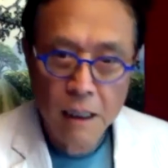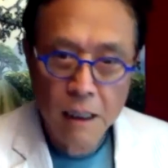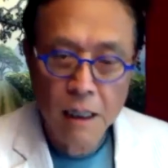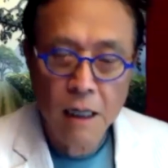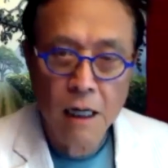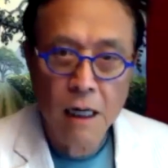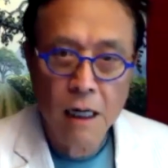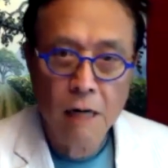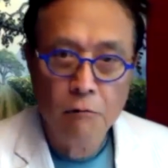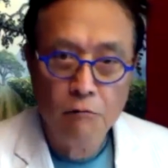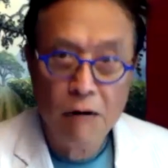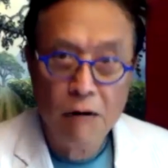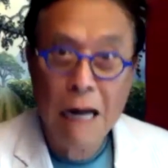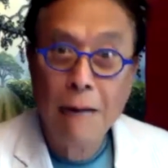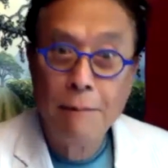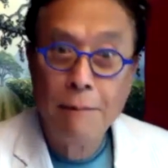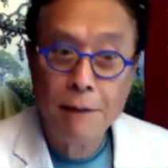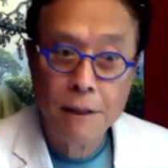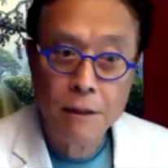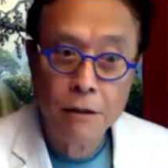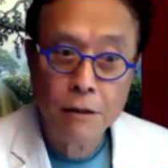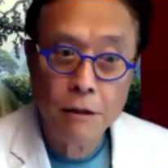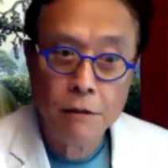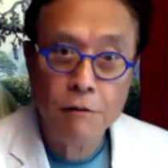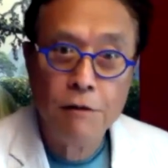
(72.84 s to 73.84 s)

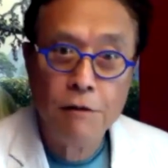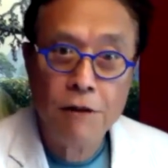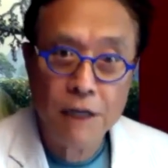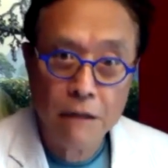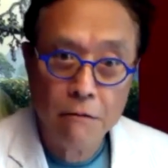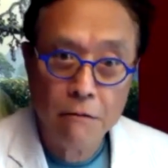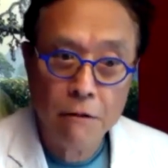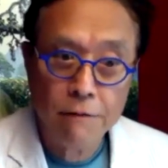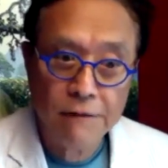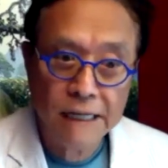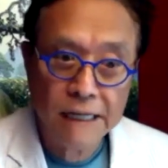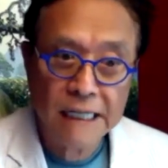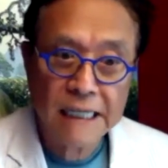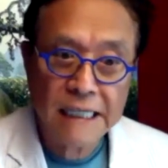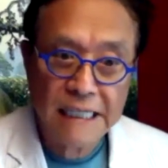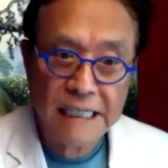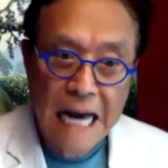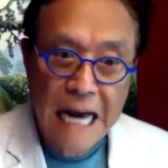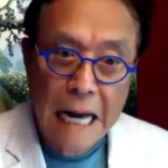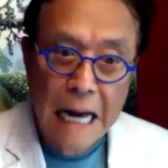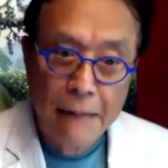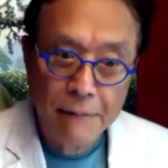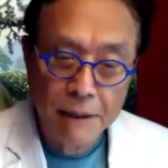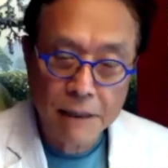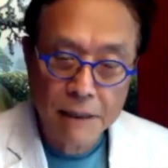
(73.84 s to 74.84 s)
Robin Hood theory of
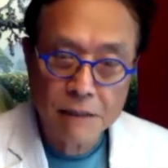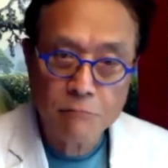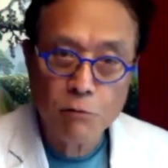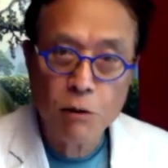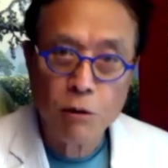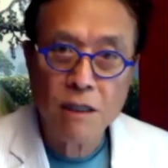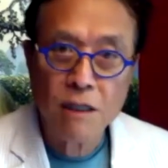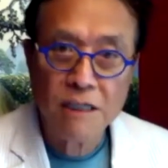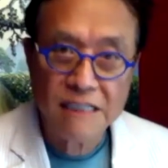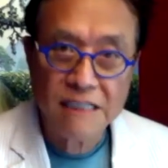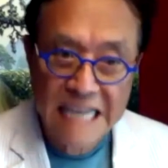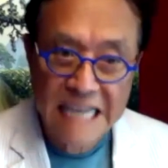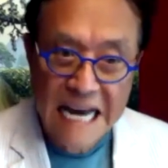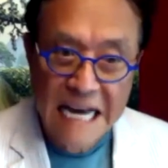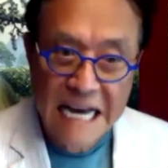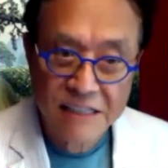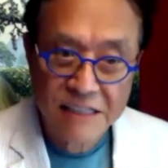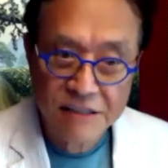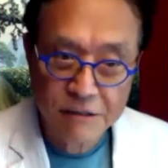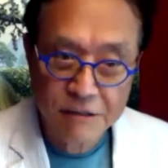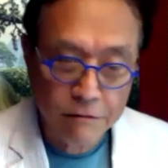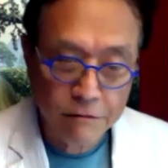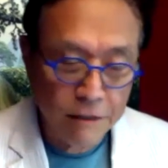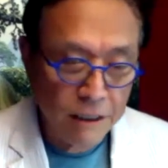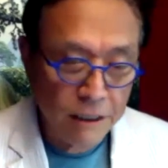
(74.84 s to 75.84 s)
economics, we're going to tax
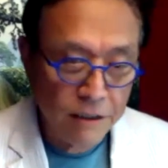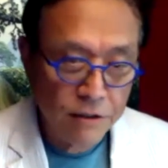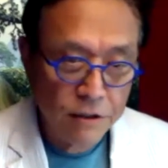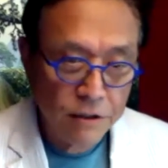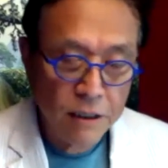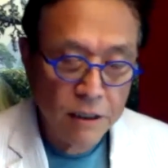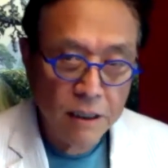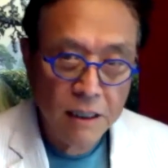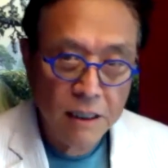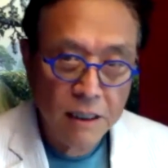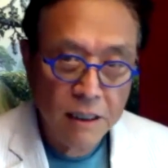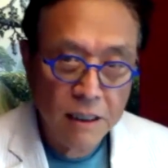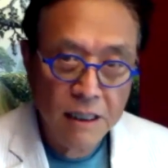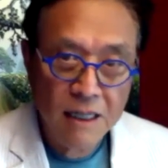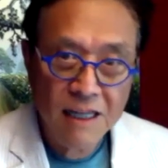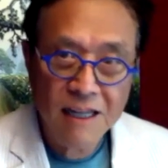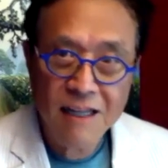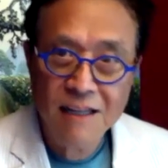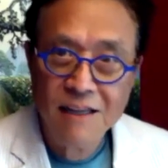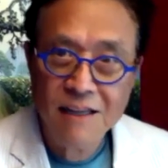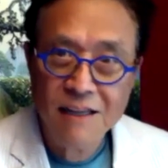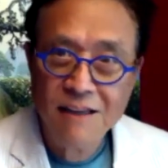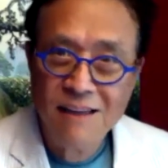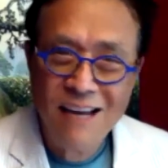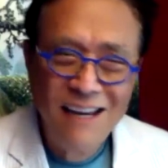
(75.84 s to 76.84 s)
the rich,
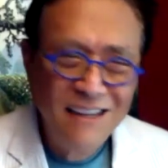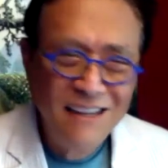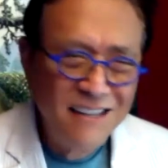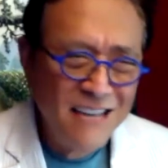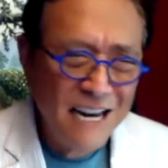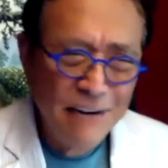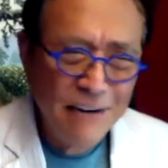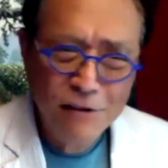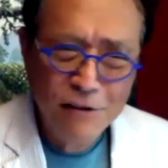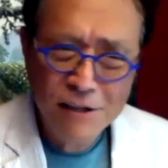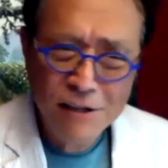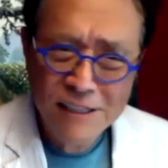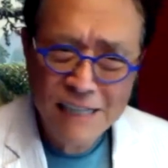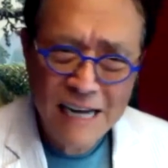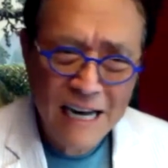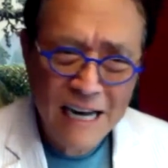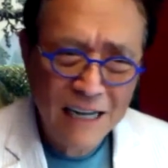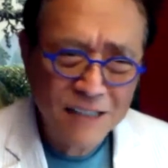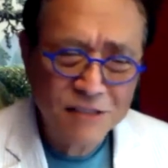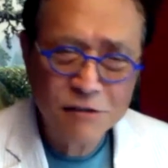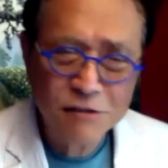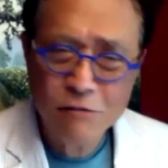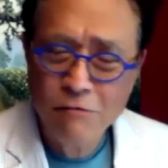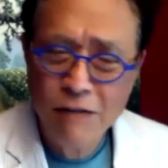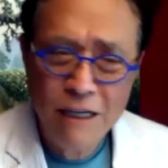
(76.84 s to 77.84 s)
they never
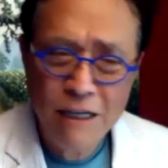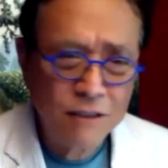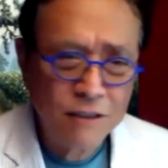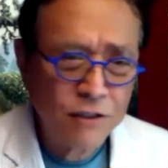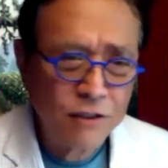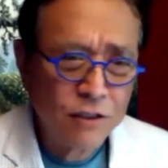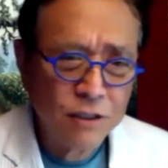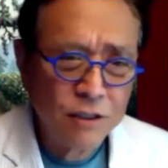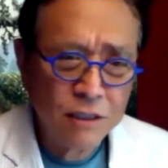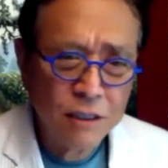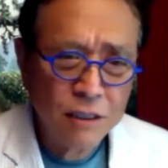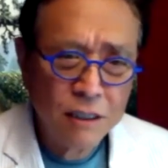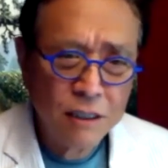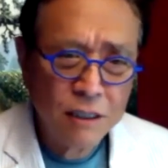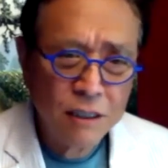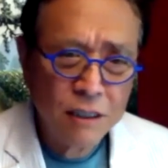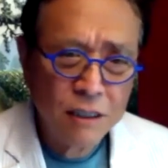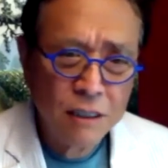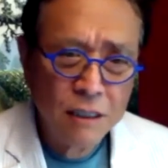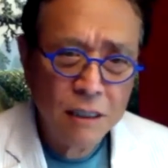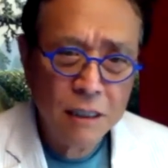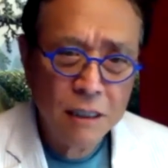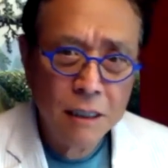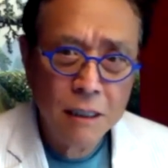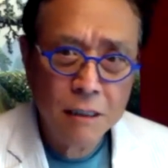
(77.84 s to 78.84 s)
tax the rich
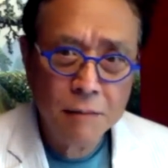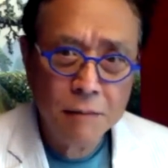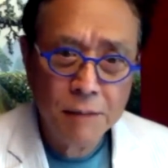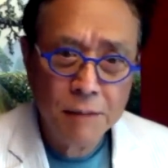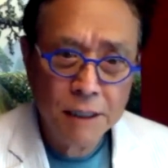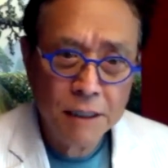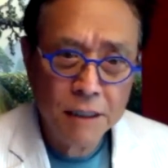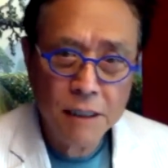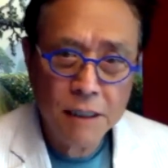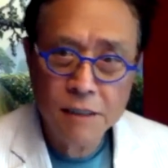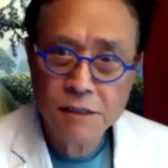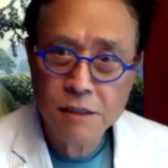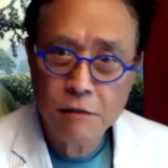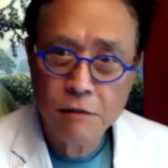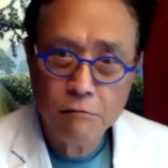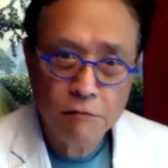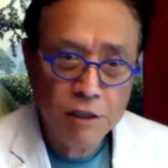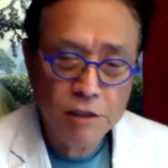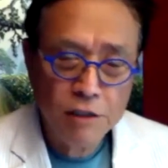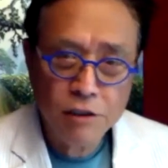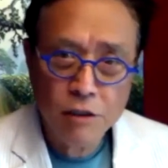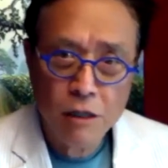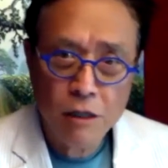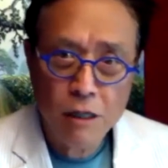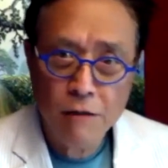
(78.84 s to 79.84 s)
because the
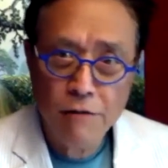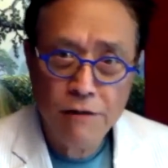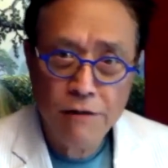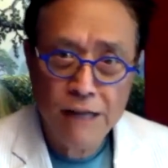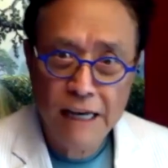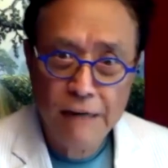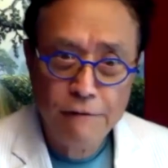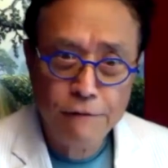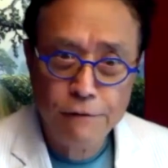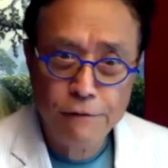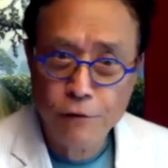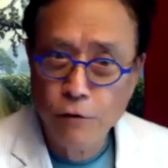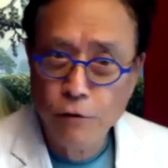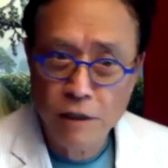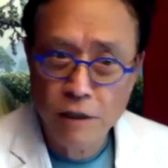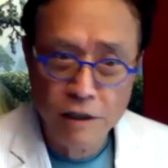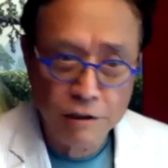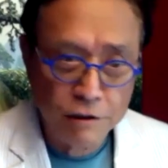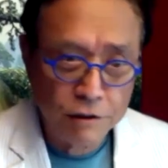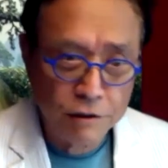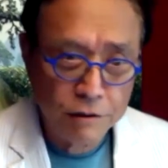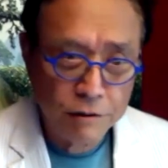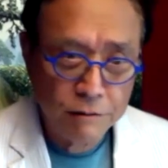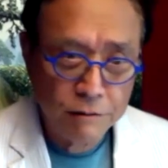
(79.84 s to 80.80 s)
rich aren't that foolish.